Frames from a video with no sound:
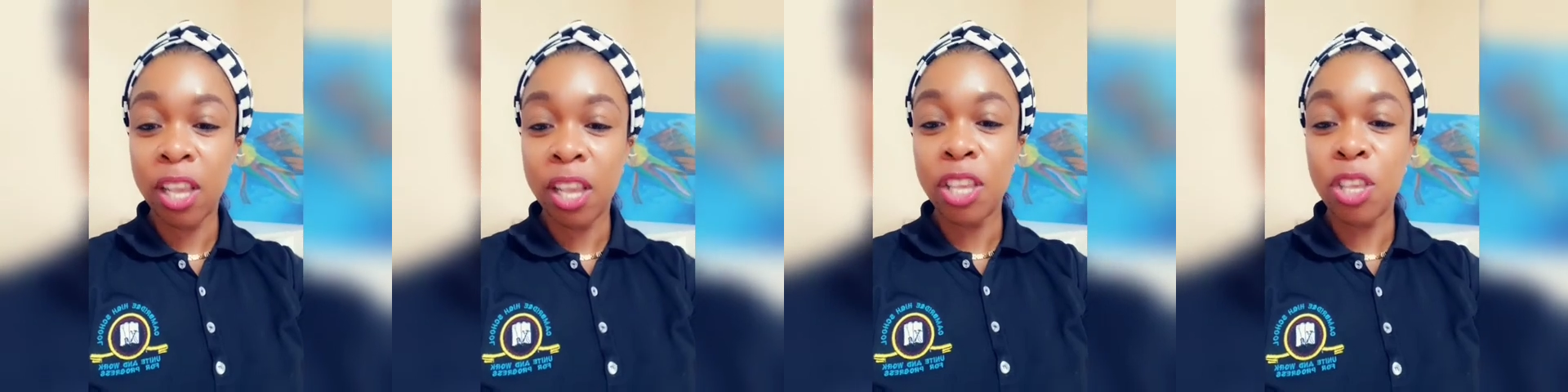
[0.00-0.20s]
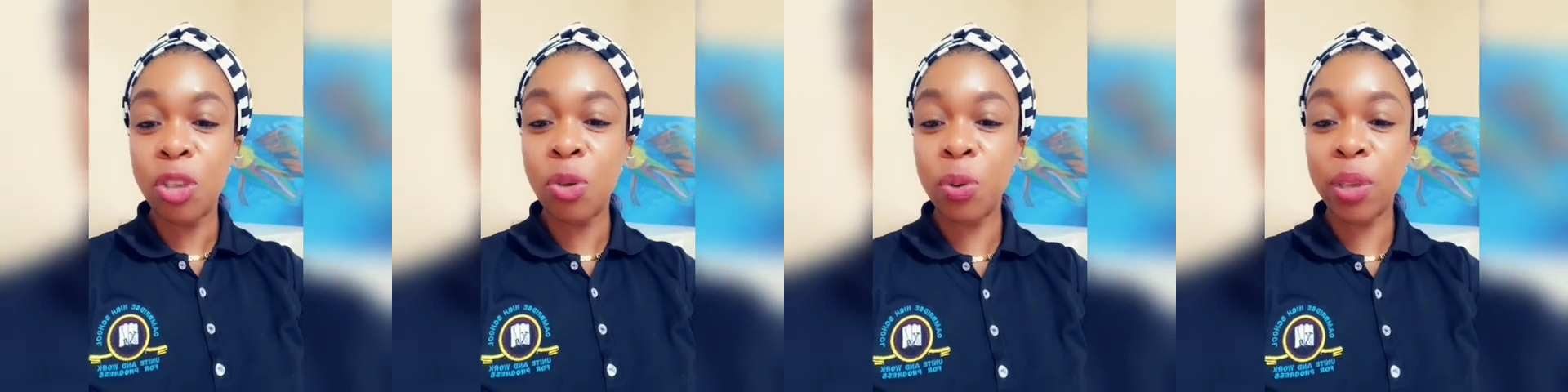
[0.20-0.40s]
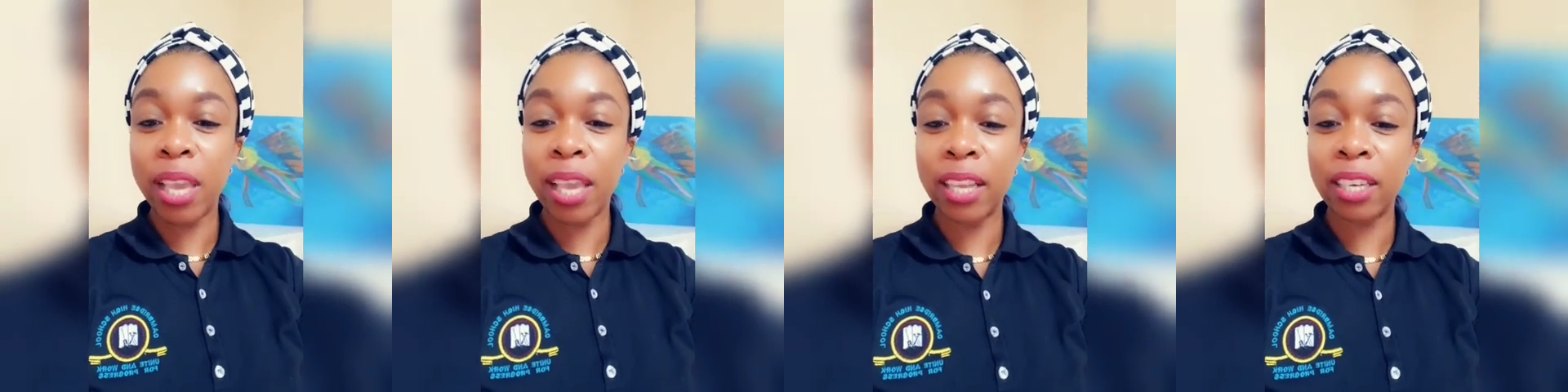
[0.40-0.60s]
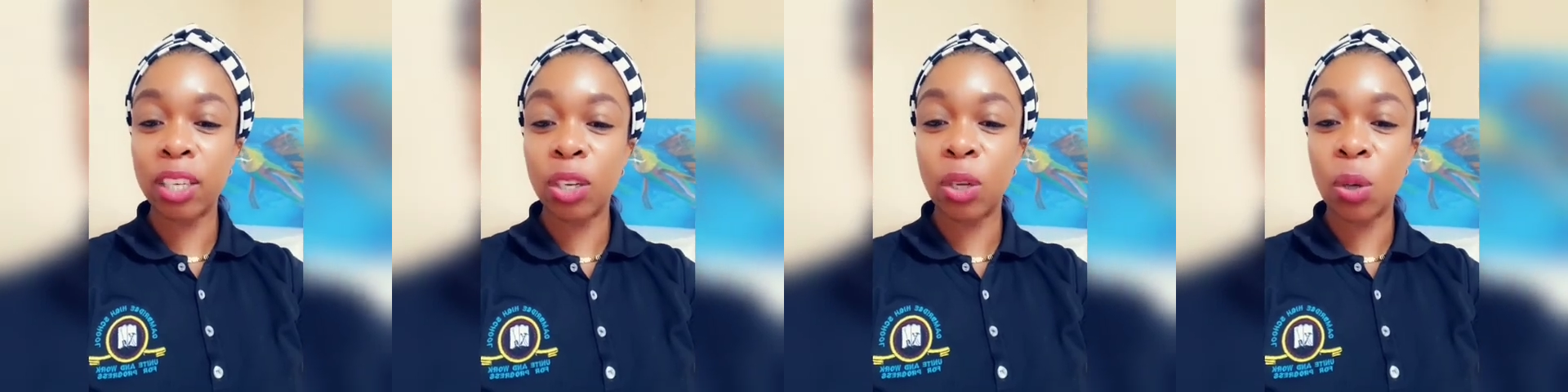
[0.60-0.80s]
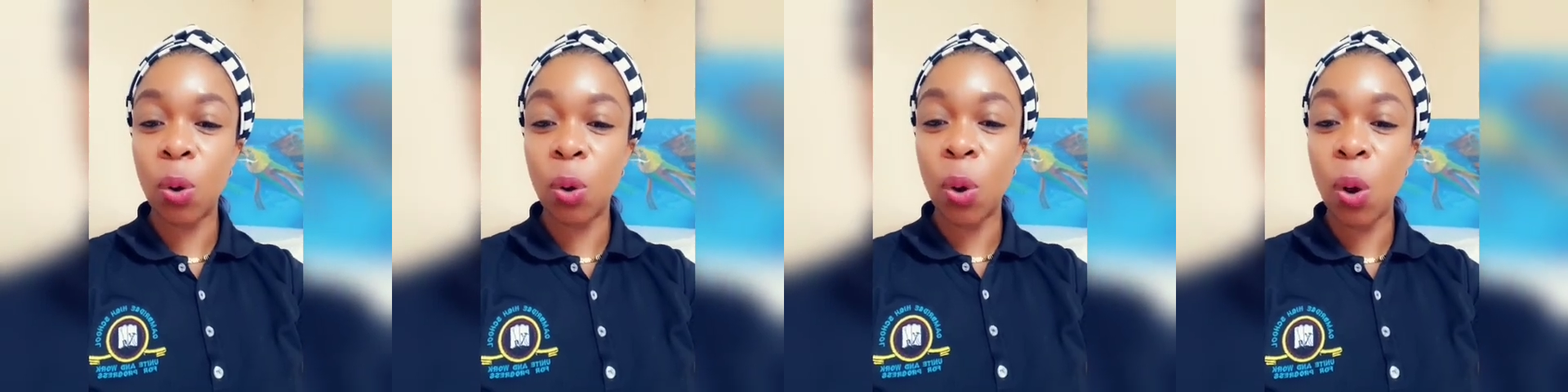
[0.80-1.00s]
you
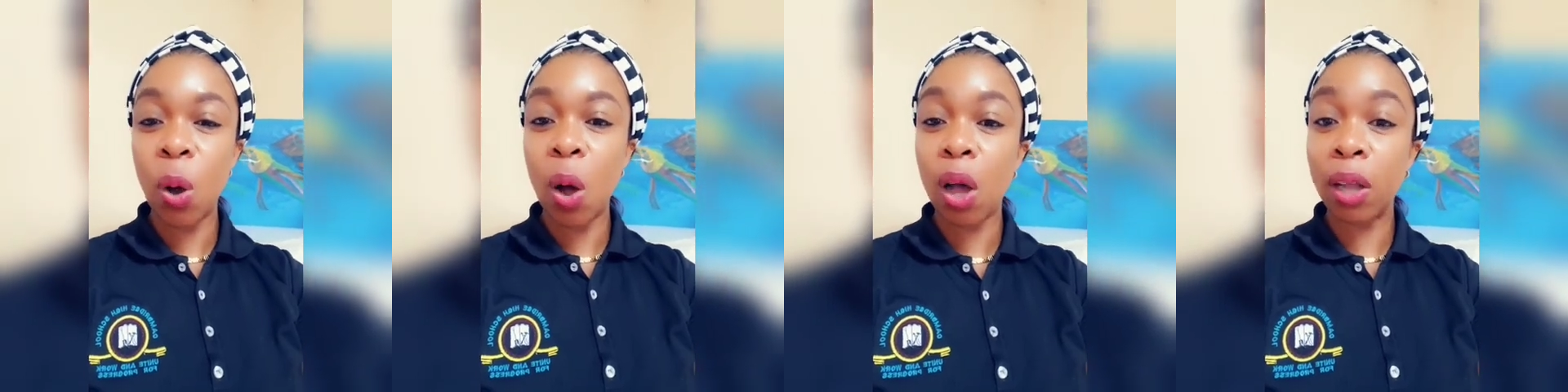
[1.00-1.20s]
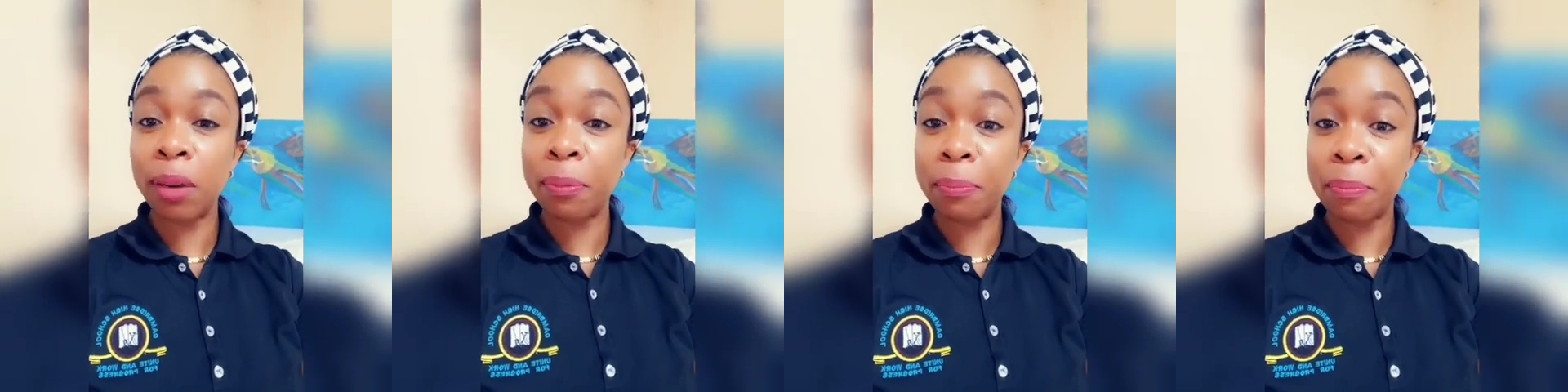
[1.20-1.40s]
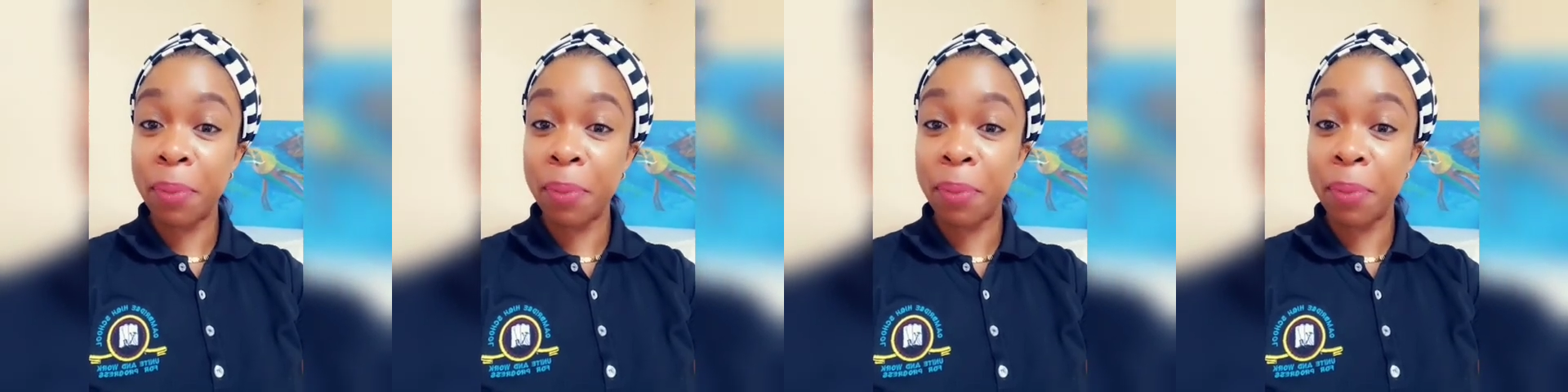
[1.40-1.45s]
can go on